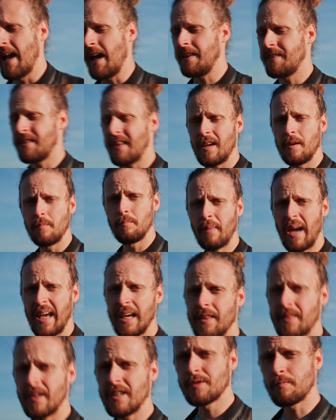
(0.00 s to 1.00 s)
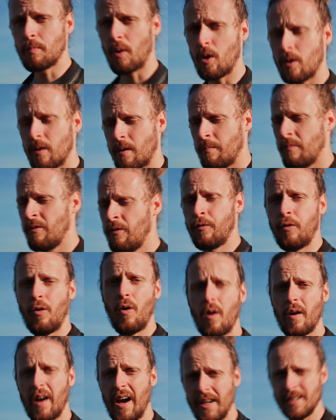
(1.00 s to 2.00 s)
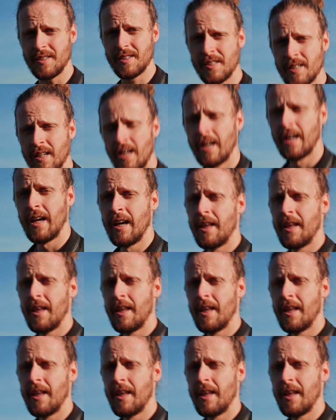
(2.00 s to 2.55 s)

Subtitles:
and they make this program for us.